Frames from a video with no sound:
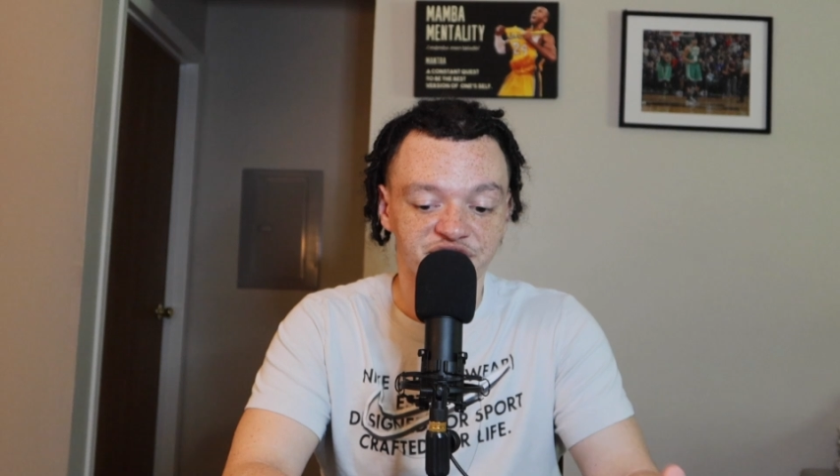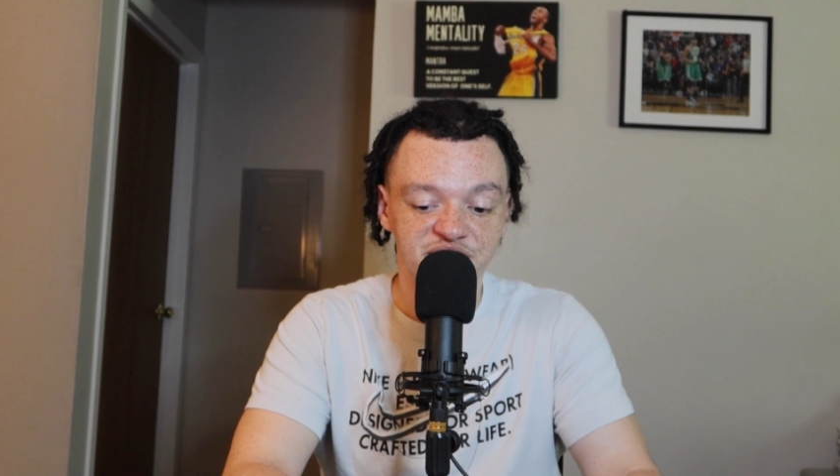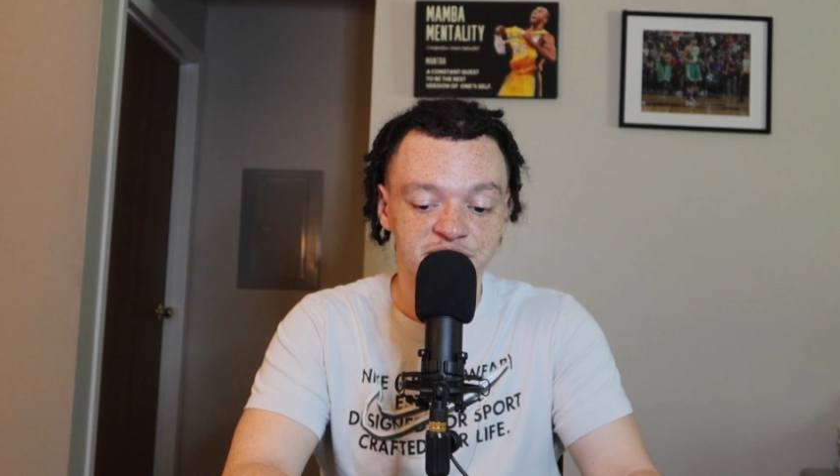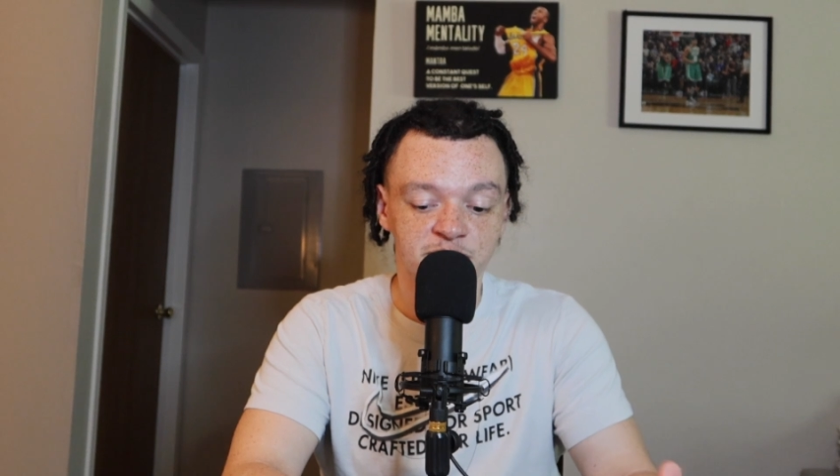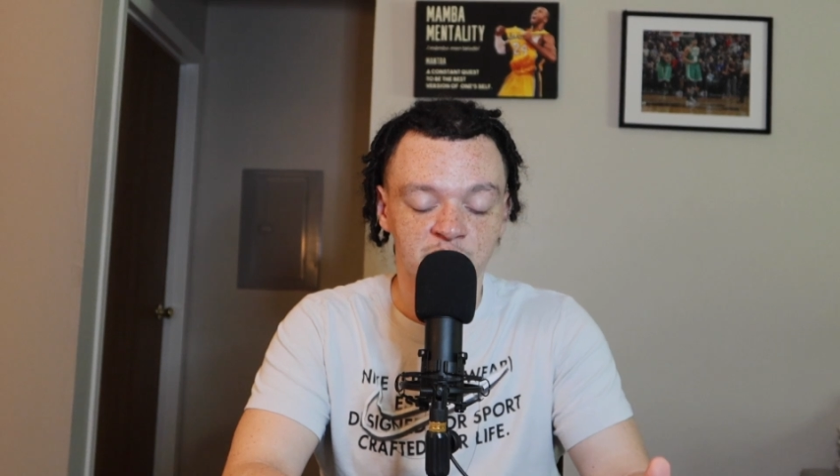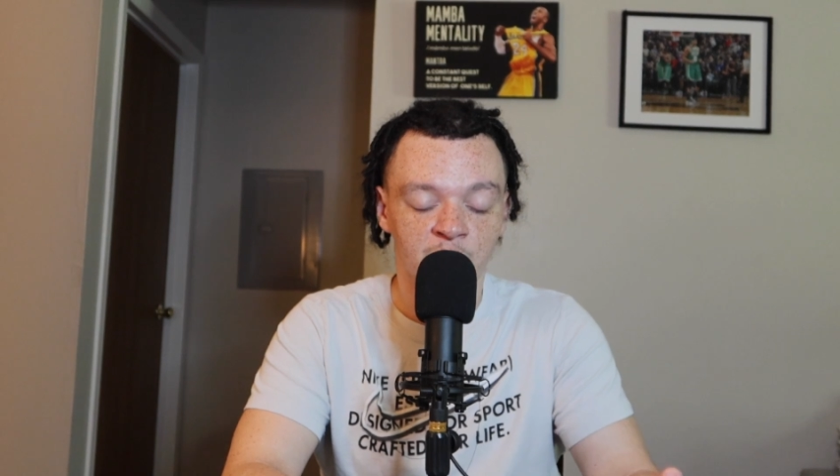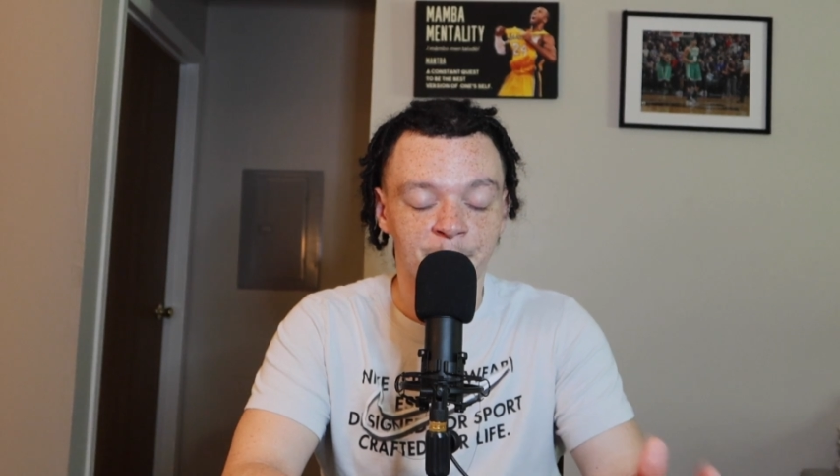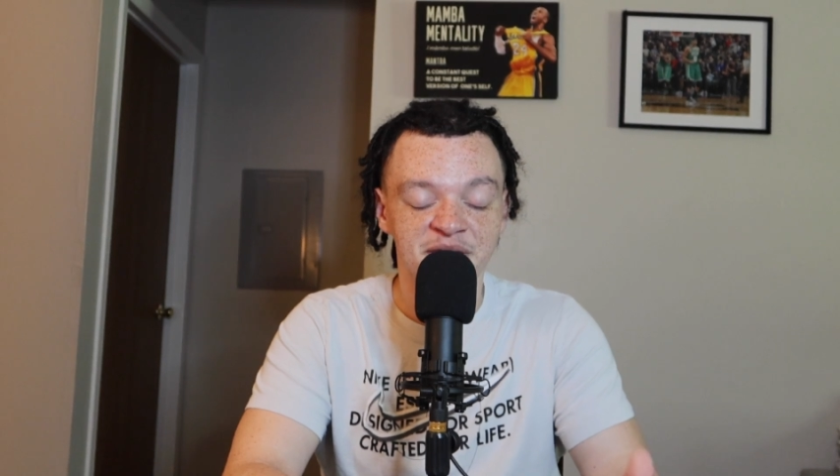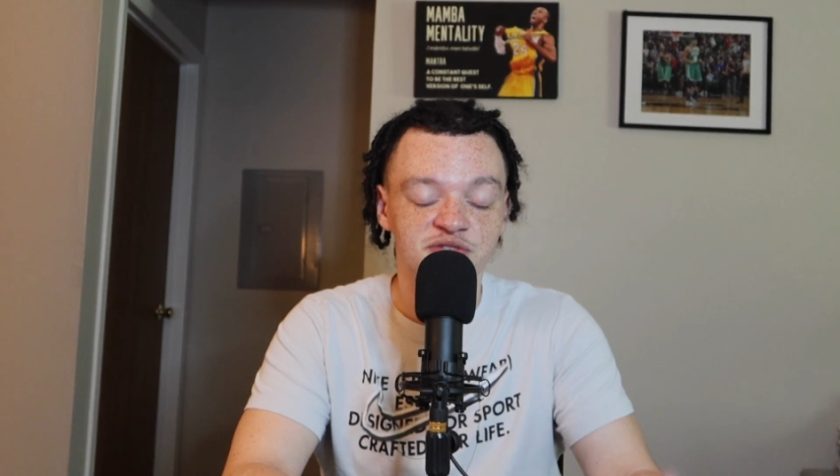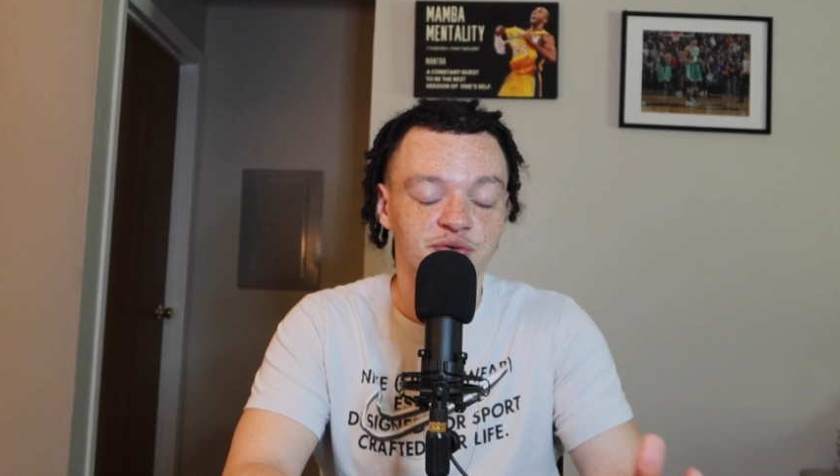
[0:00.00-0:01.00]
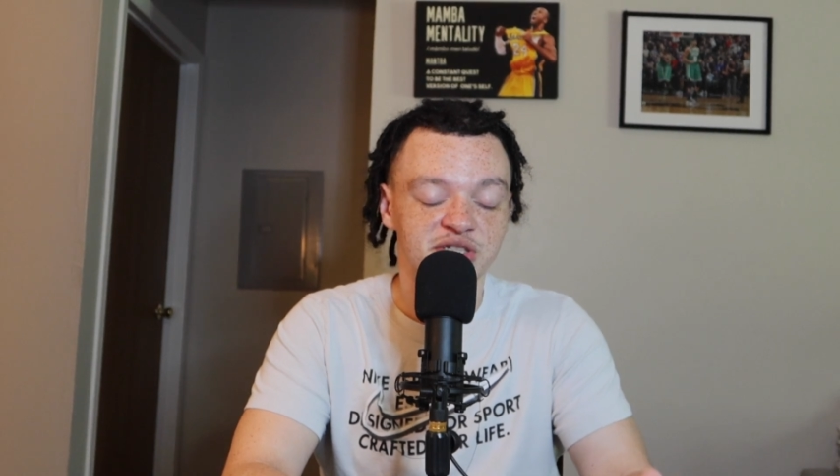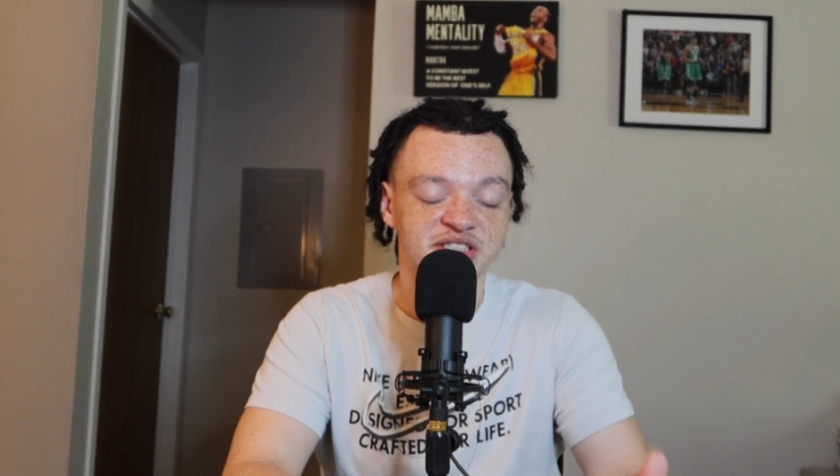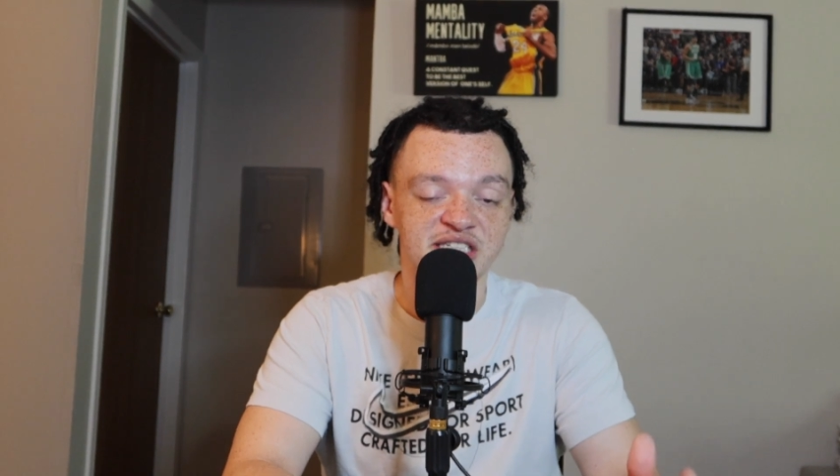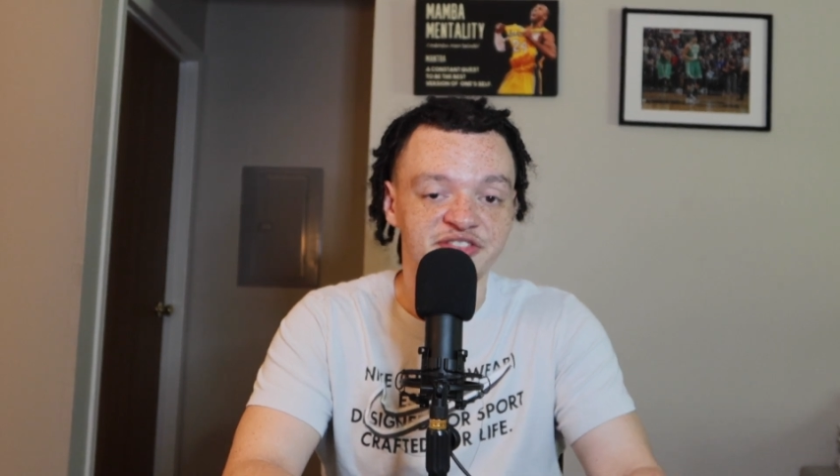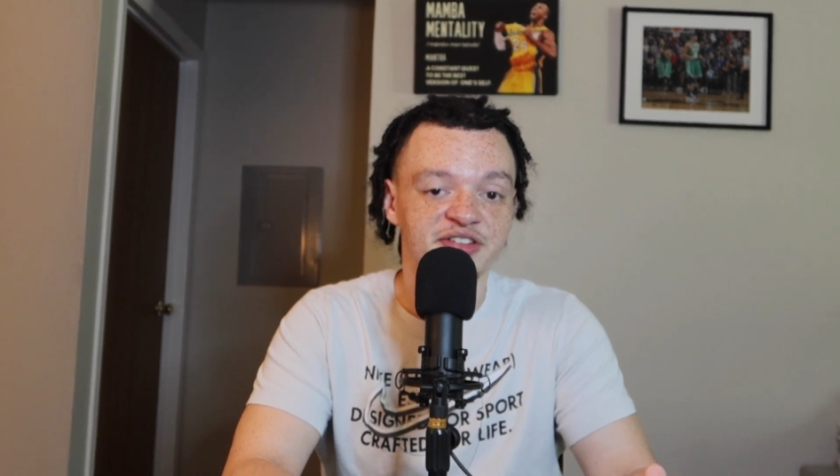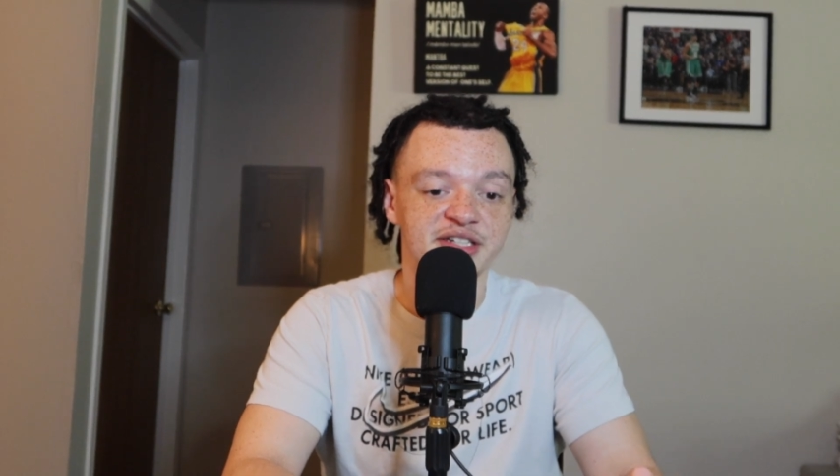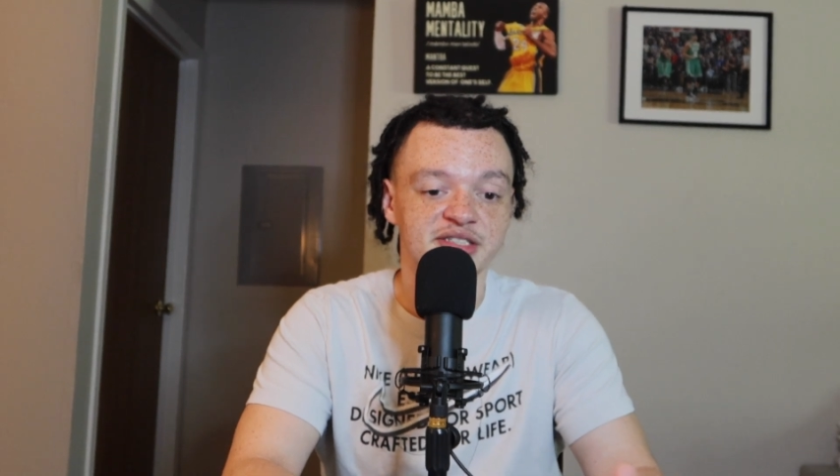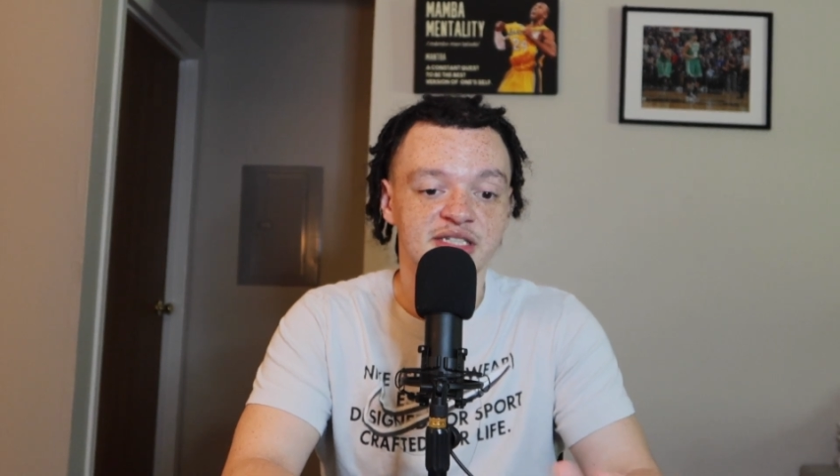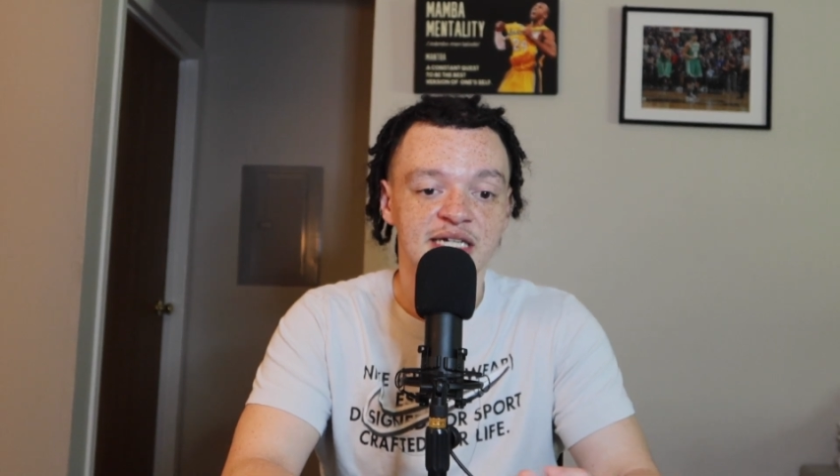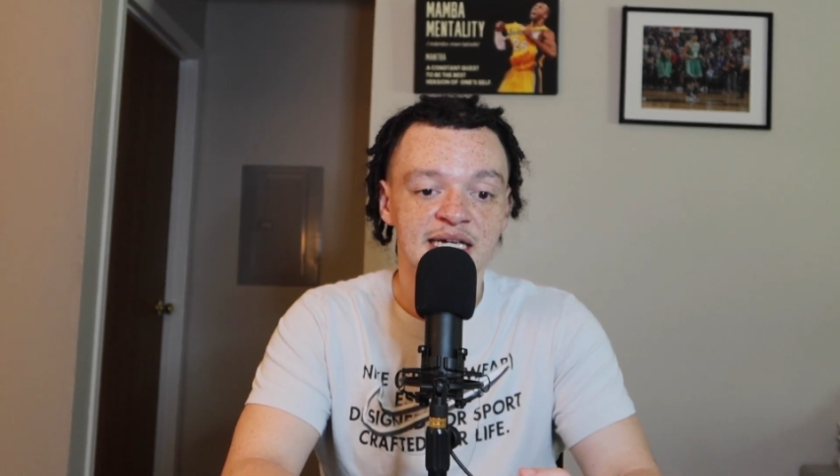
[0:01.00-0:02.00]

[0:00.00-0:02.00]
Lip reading: piece for this defense